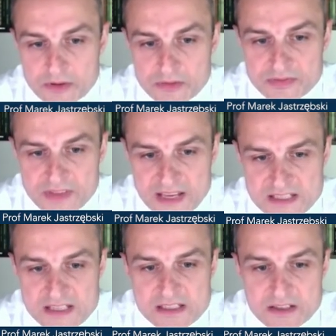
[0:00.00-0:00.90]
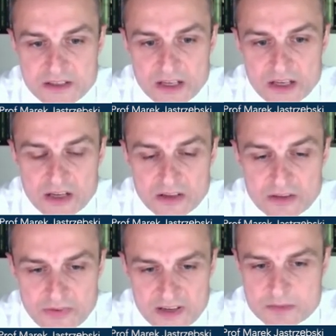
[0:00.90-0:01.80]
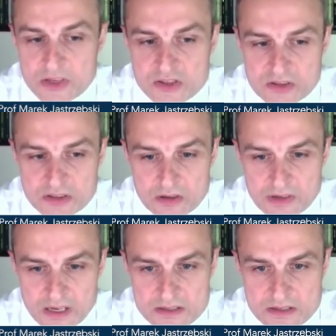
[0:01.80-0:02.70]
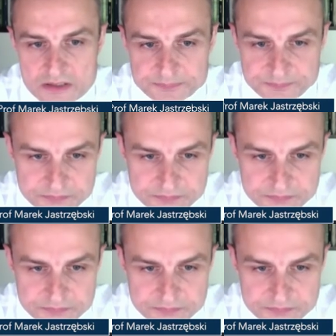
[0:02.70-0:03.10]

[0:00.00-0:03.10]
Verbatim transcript: necessary in vast majority of cases.